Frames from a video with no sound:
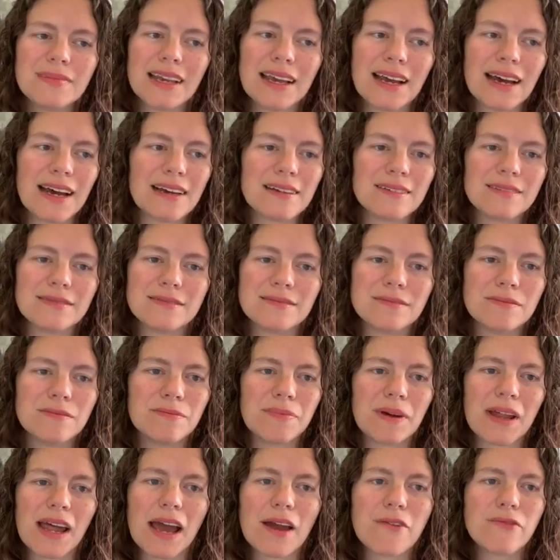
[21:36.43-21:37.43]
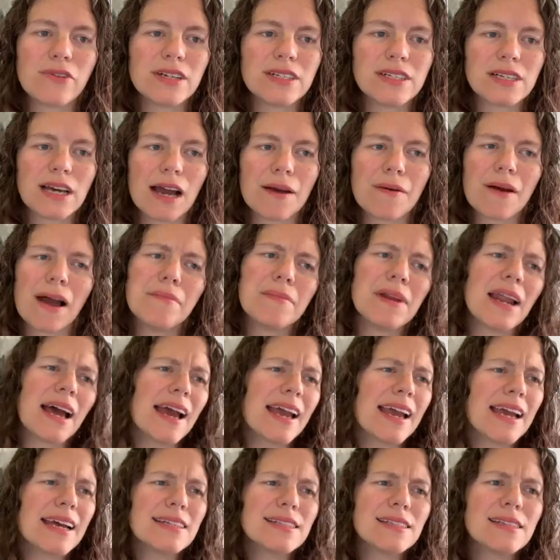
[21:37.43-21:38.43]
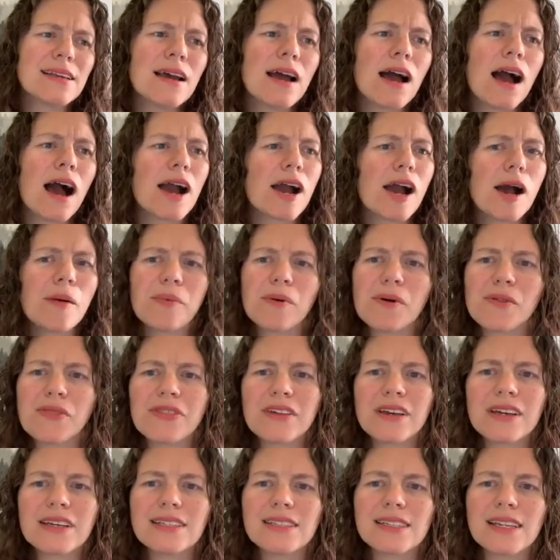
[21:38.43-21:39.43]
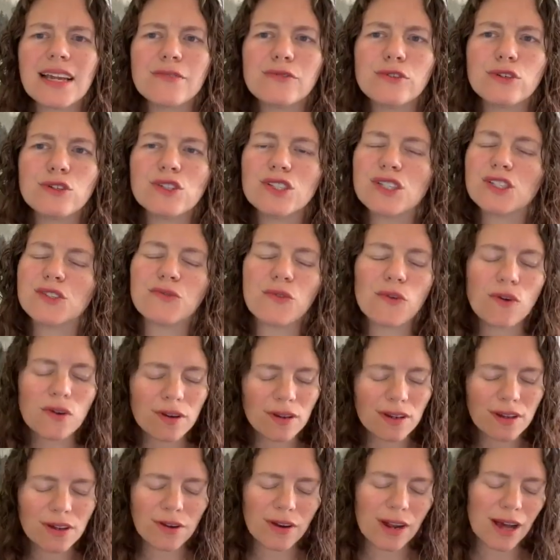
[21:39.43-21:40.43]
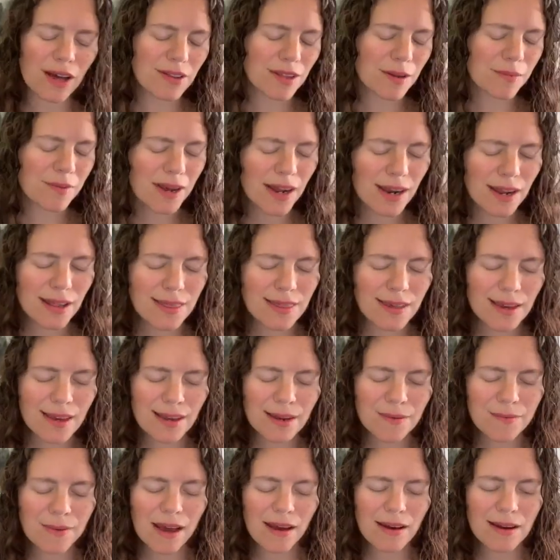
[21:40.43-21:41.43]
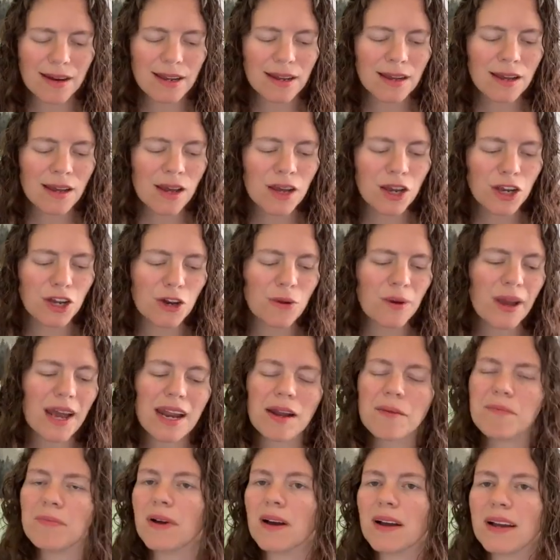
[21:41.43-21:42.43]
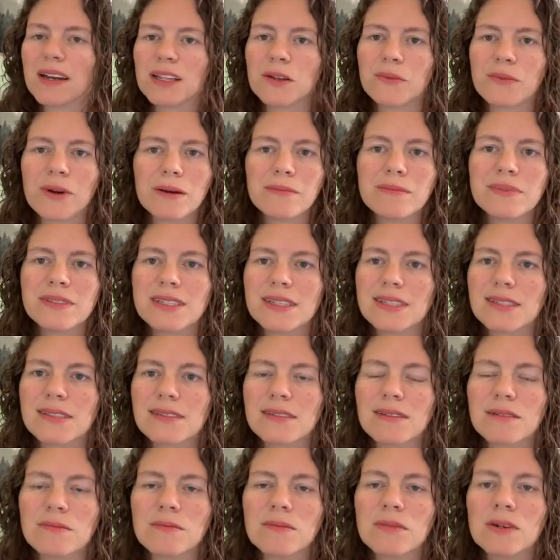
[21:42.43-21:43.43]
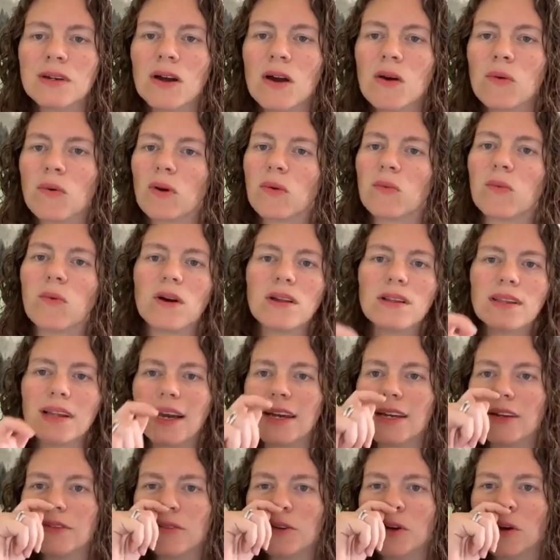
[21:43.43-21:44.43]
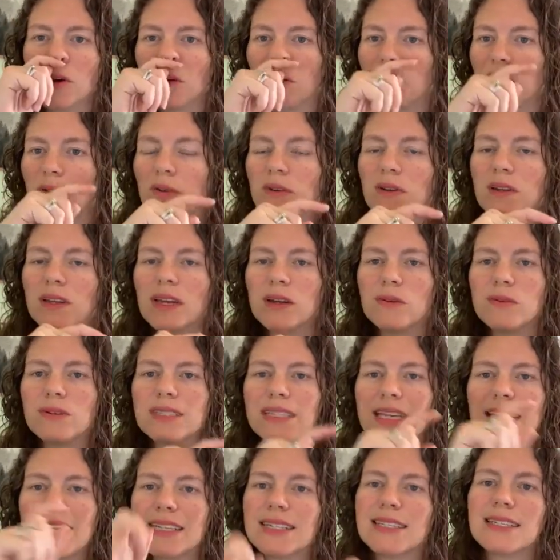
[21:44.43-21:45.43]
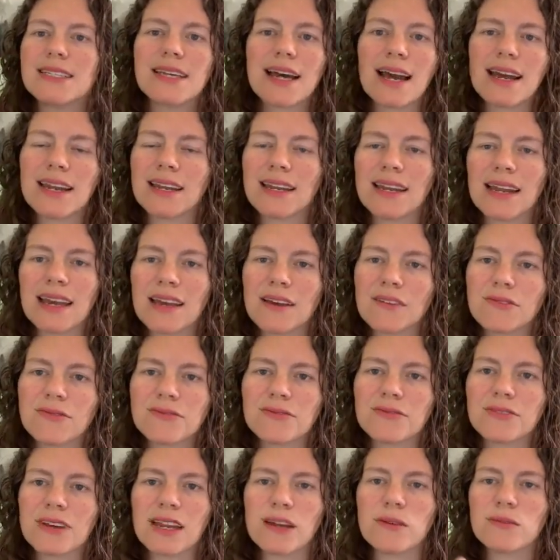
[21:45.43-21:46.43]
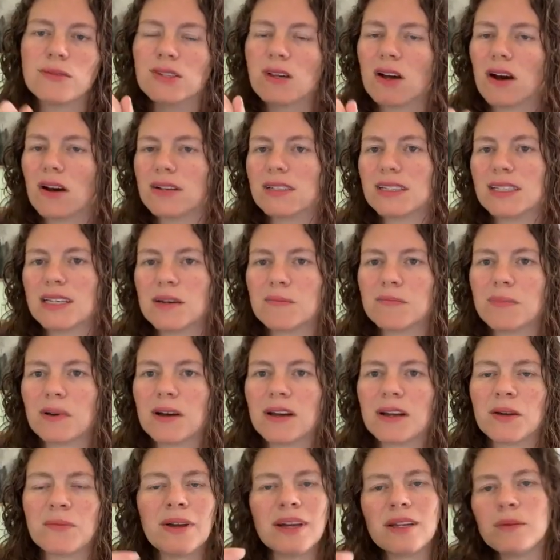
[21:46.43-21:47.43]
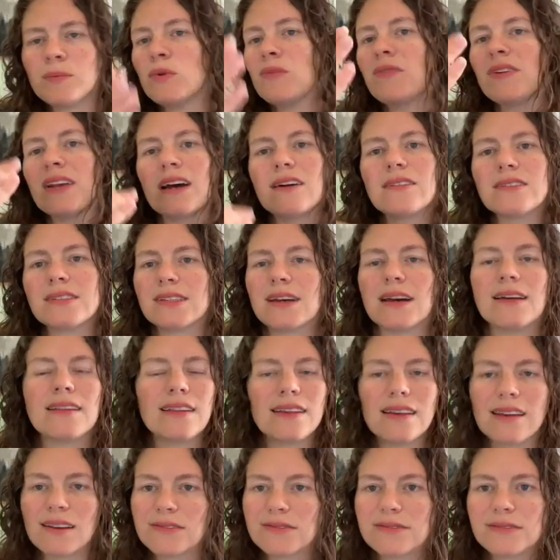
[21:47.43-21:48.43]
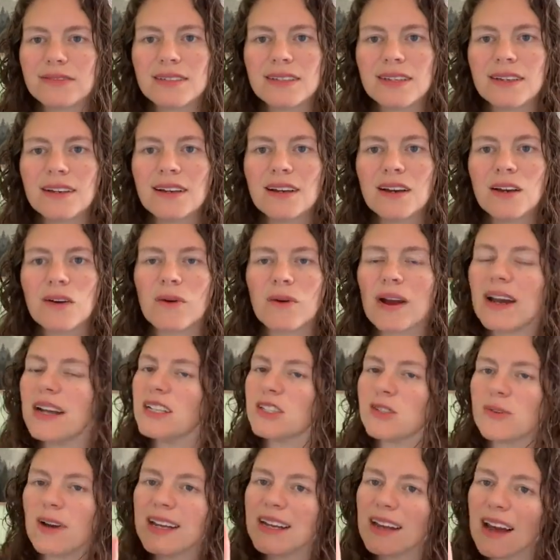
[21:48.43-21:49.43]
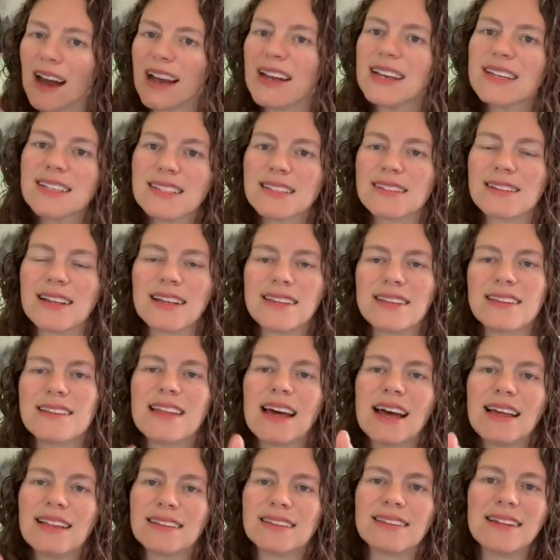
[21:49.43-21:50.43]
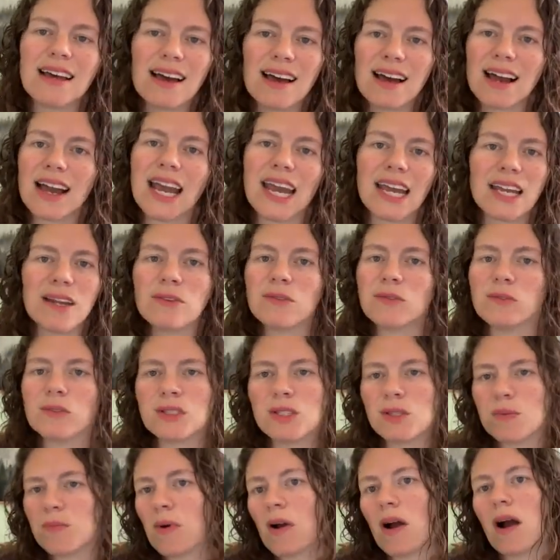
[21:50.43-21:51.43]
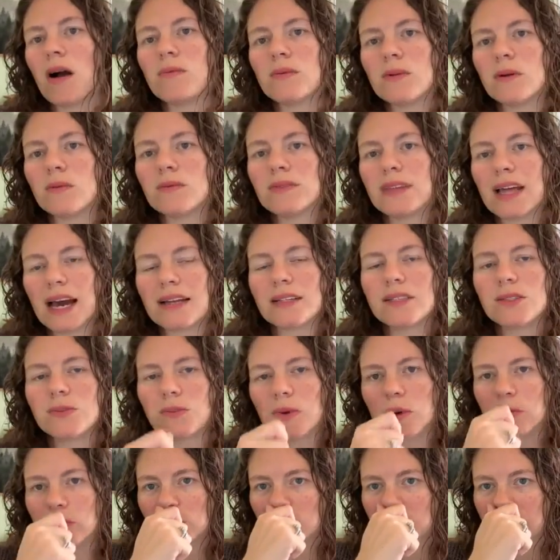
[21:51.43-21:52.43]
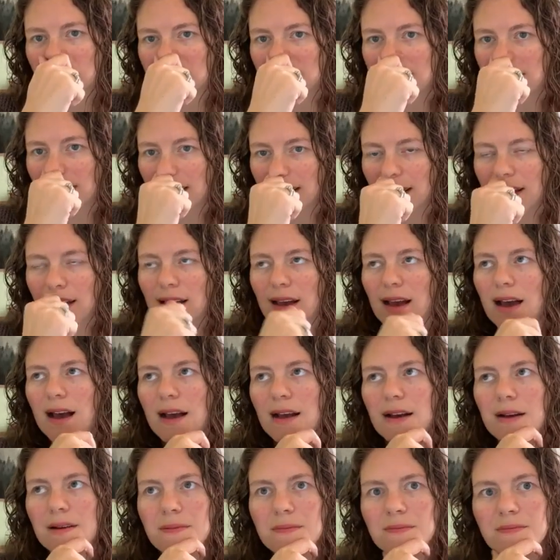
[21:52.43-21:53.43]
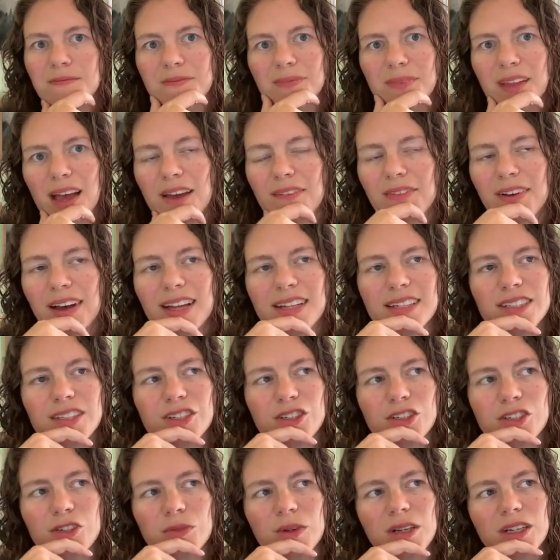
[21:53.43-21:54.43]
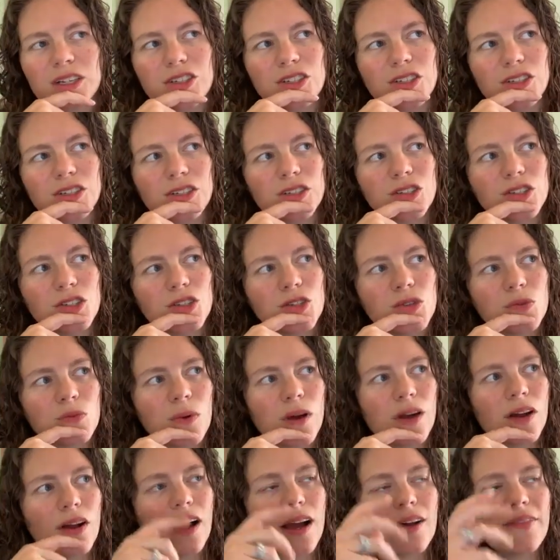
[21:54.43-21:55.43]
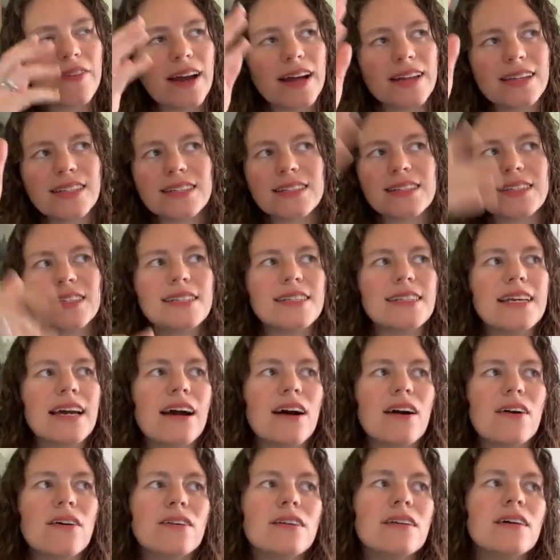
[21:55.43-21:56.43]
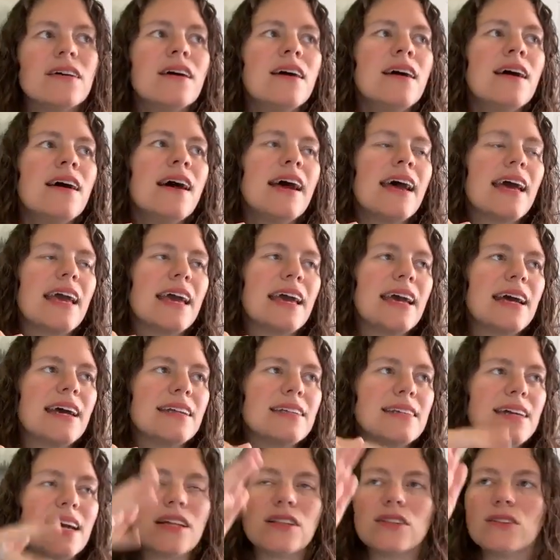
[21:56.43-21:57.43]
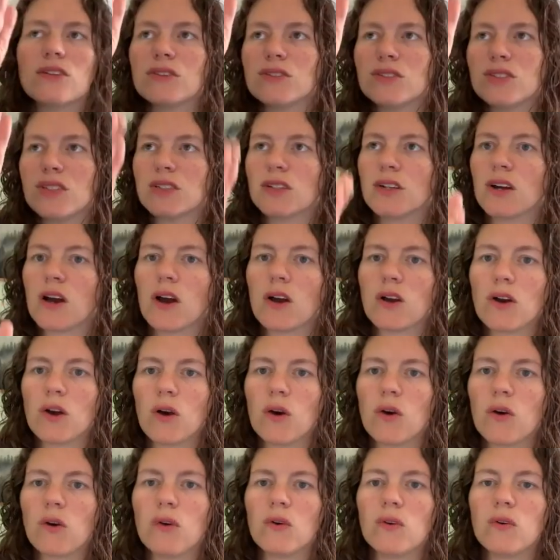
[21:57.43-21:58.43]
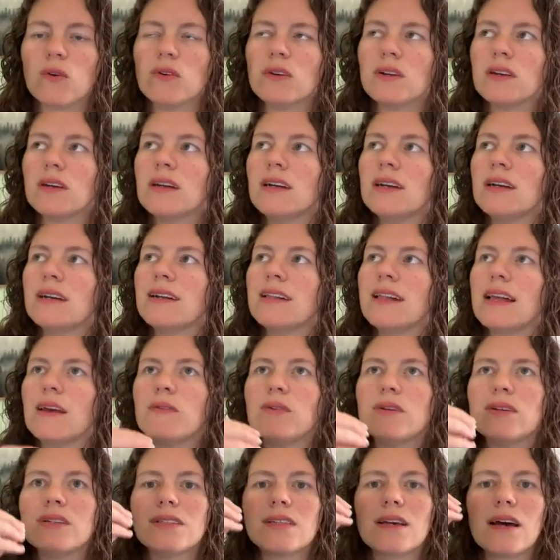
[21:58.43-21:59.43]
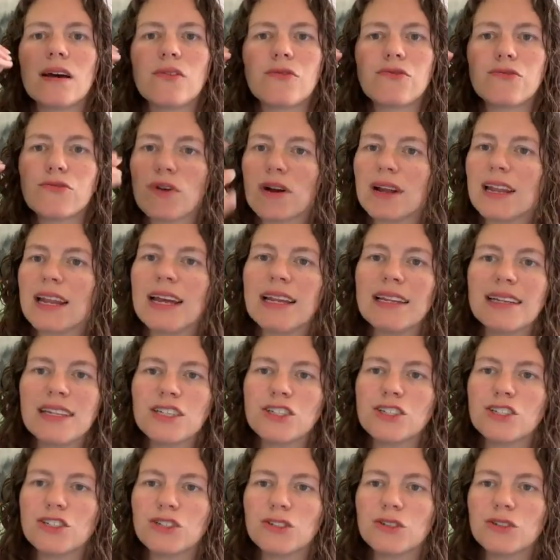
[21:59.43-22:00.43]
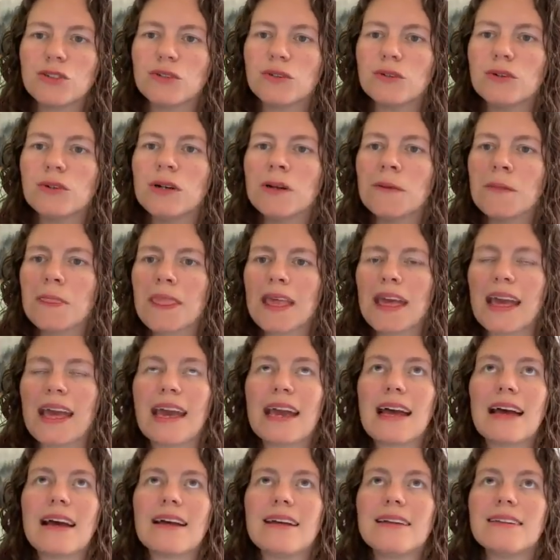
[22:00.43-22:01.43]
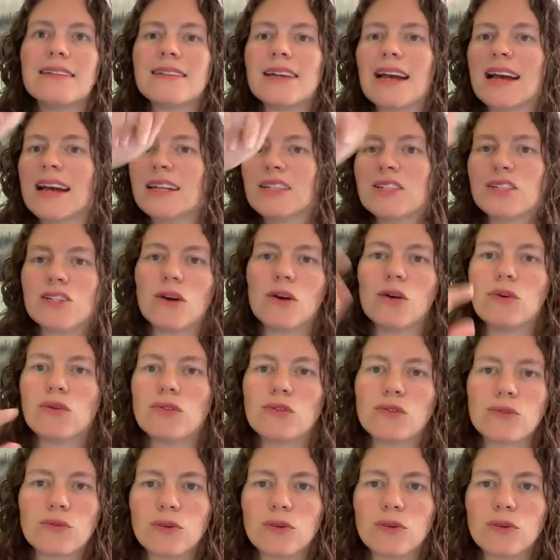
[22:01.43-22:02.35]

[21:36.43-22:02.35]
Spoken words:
Yeah. But every time, I mean, I guess a couple things that I've used this for, now that I'm kind of thinking about it, we had a bug in the web system where one line of code, it was inside an if and it was causing a bug and we had to move it outside the if, right? And so I had to isolate that line was the problem. That's what was missing. I've had situations where I've had to sit down and I looked at a code, it was a front end issue, and I had to go